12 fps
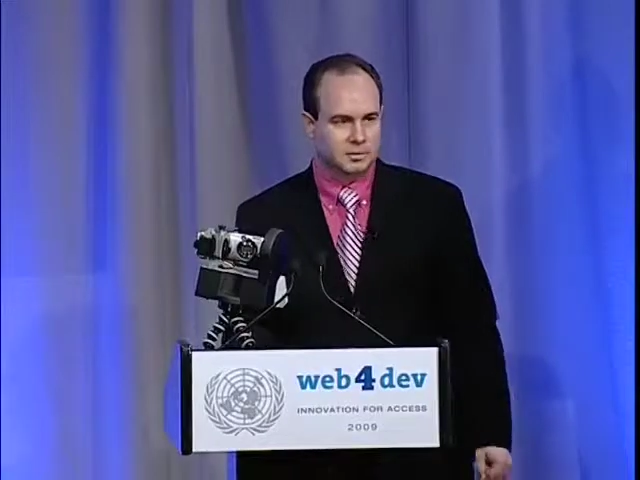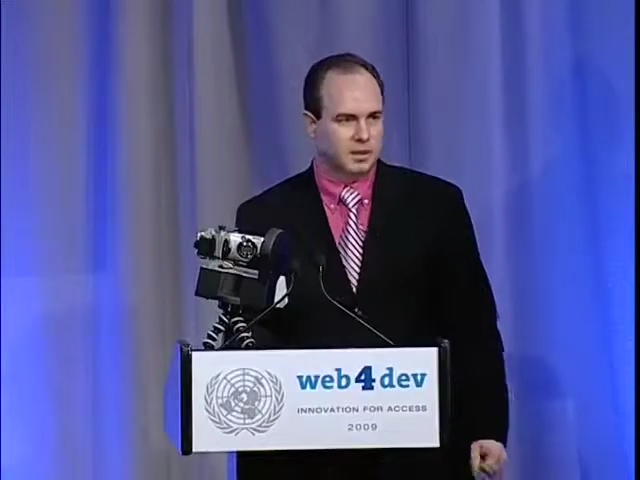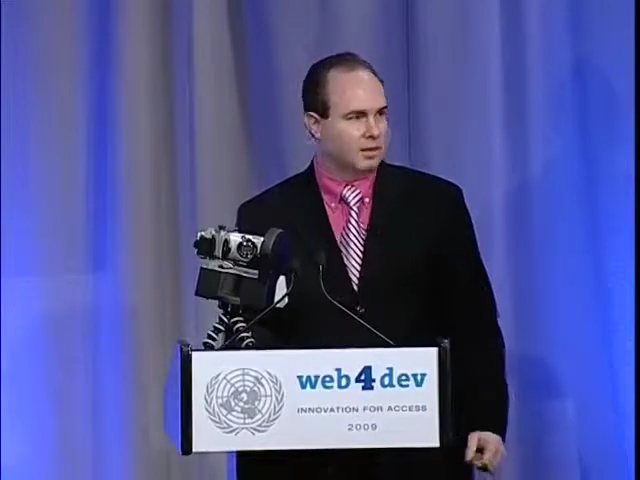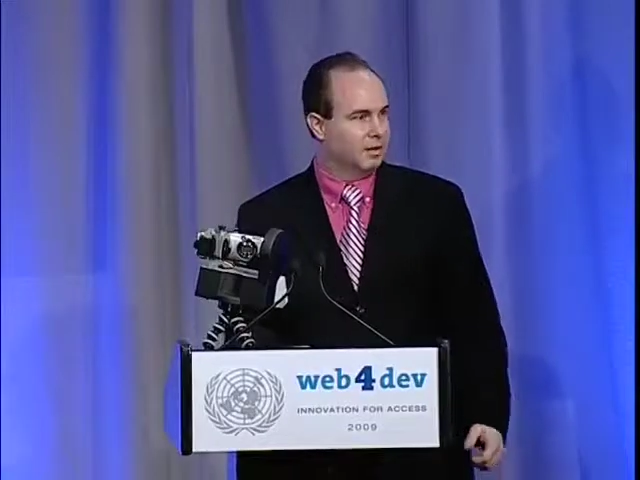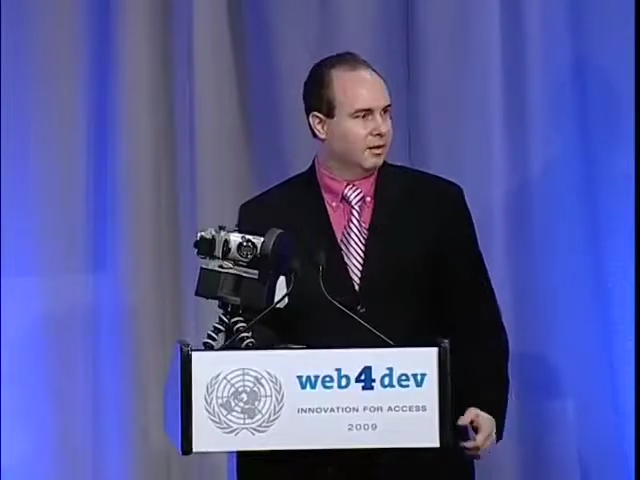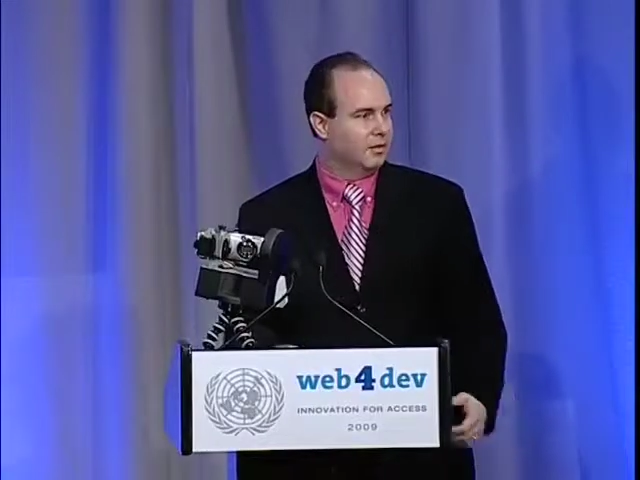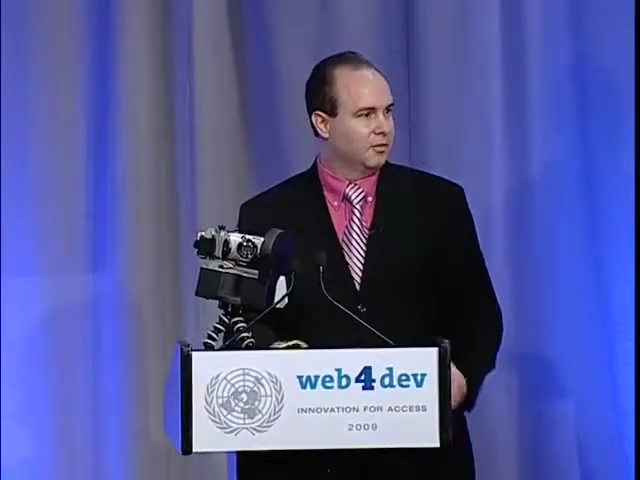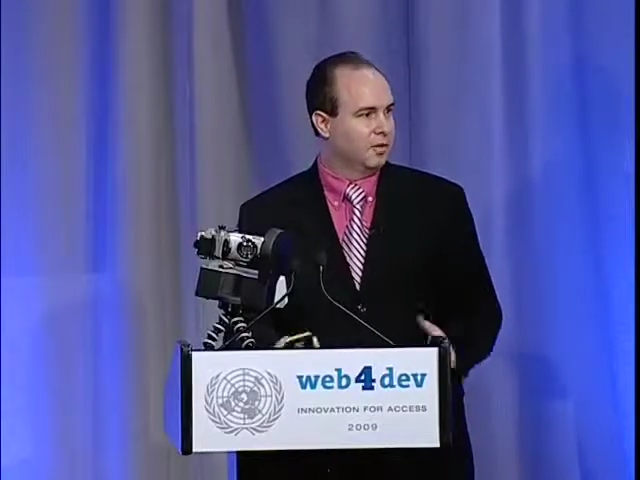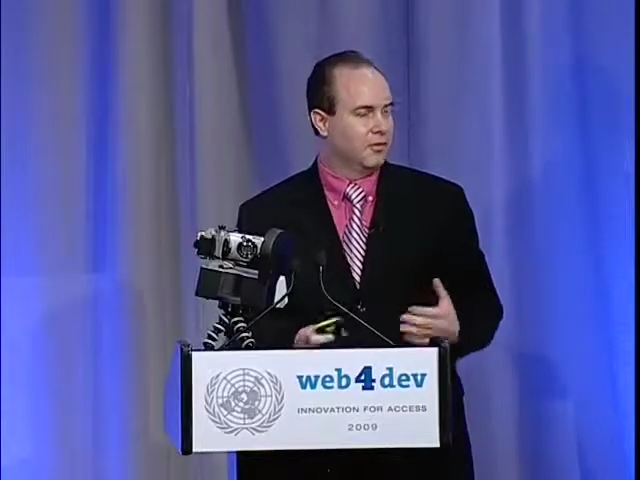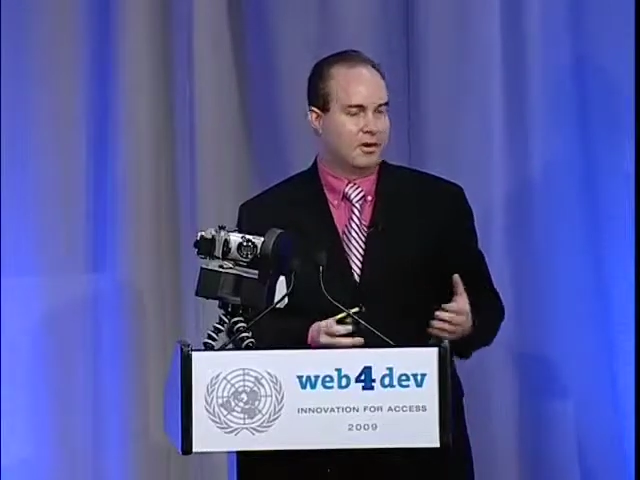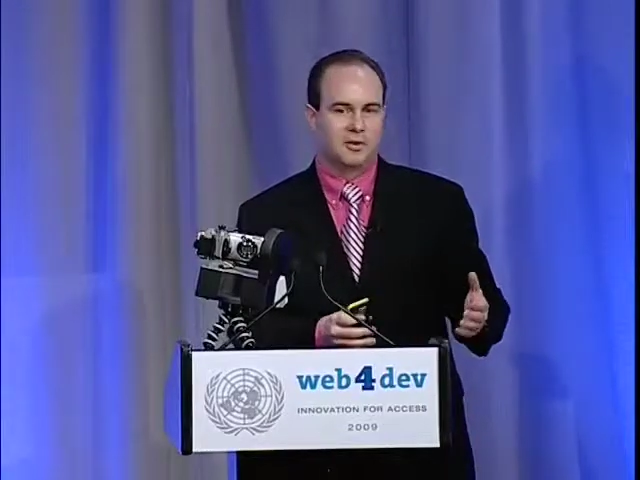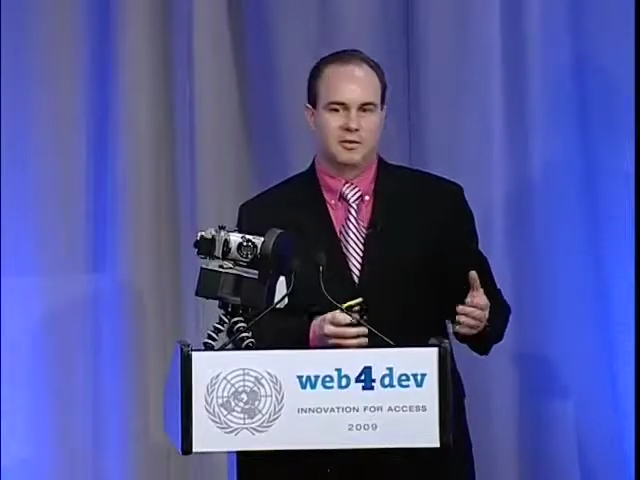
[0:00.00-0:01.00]
I can also
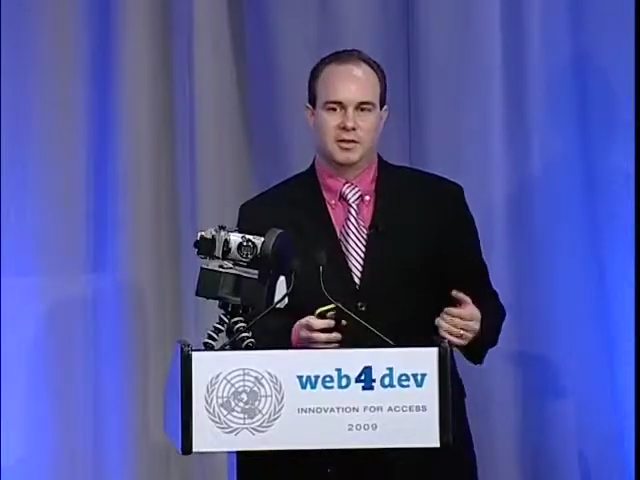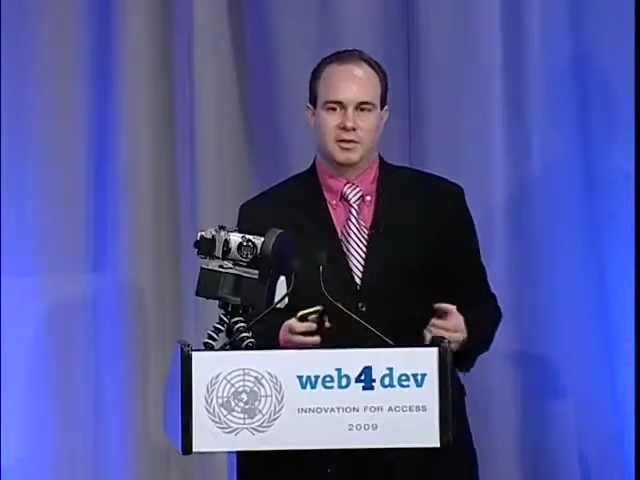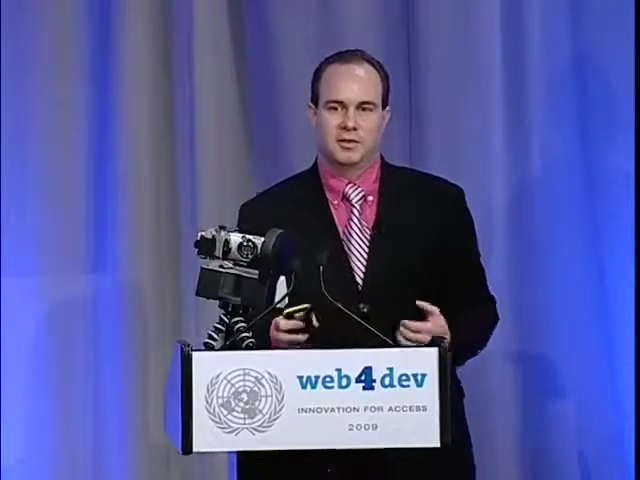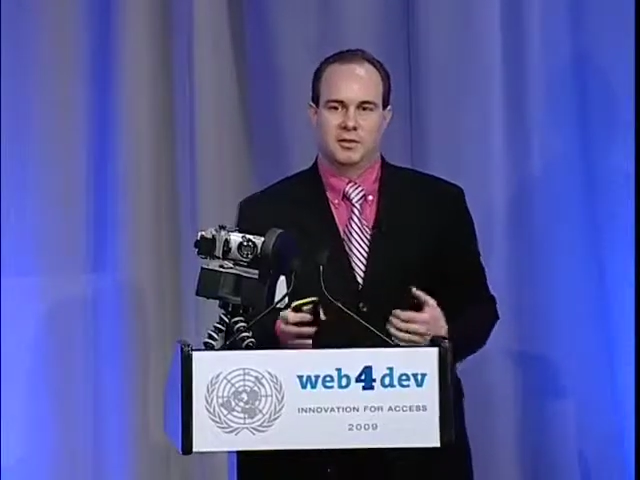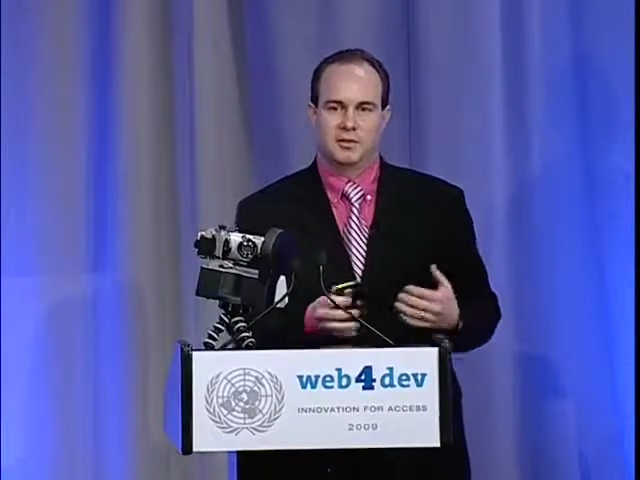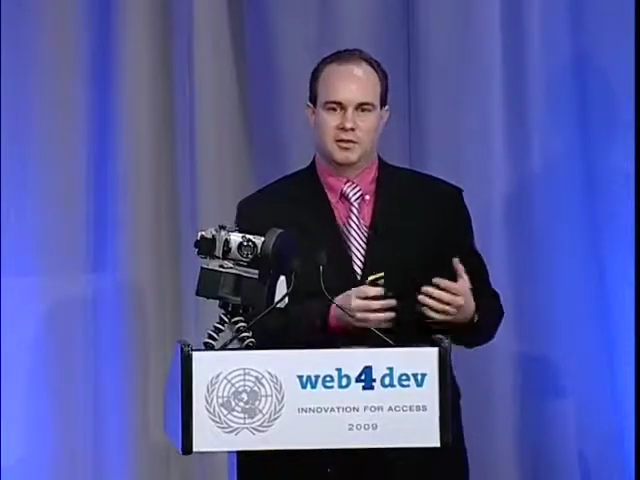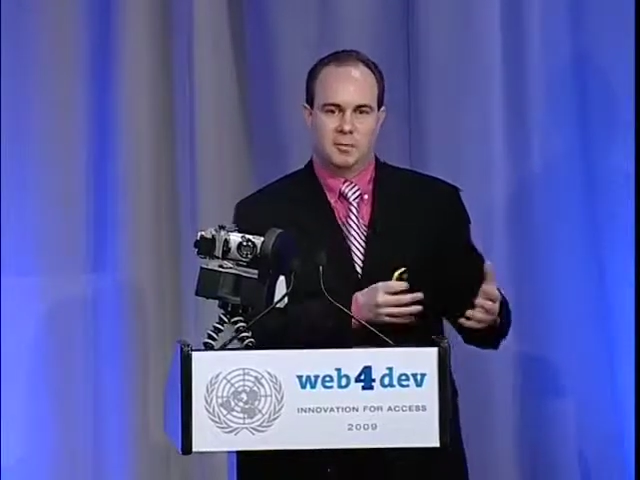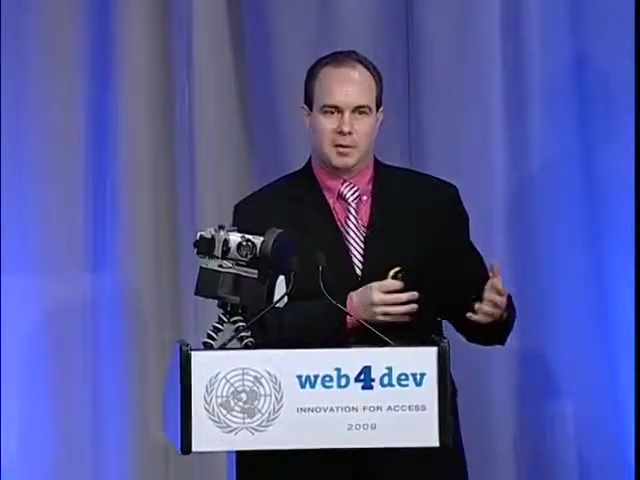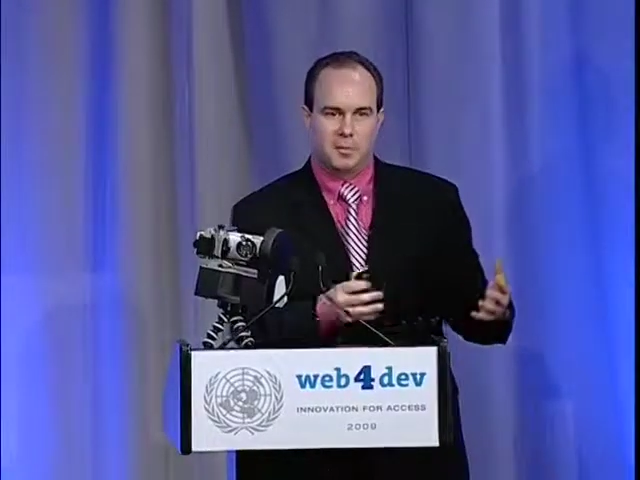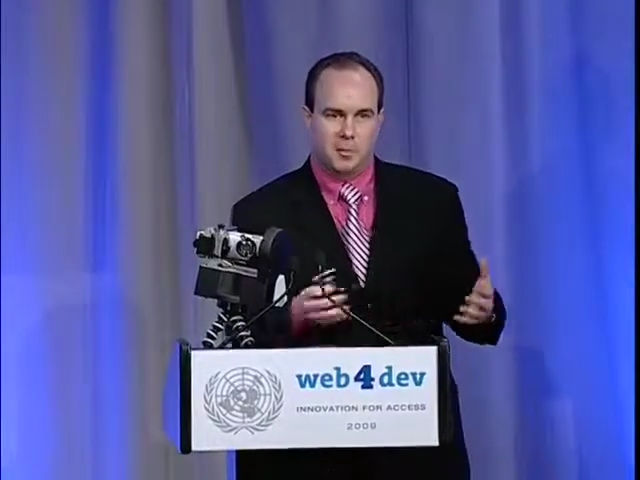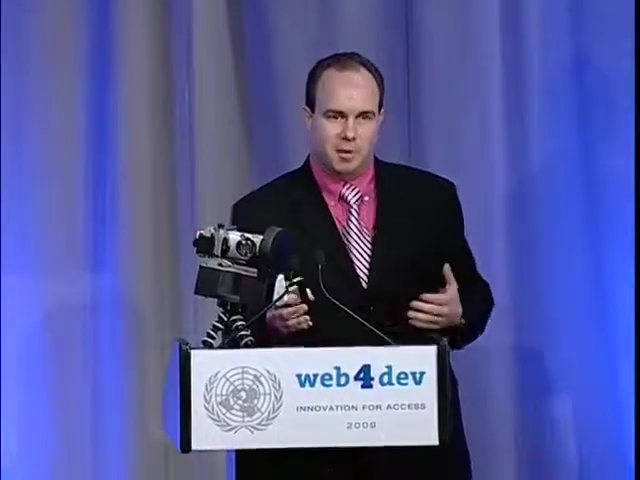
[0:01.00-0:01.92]
give out his details if people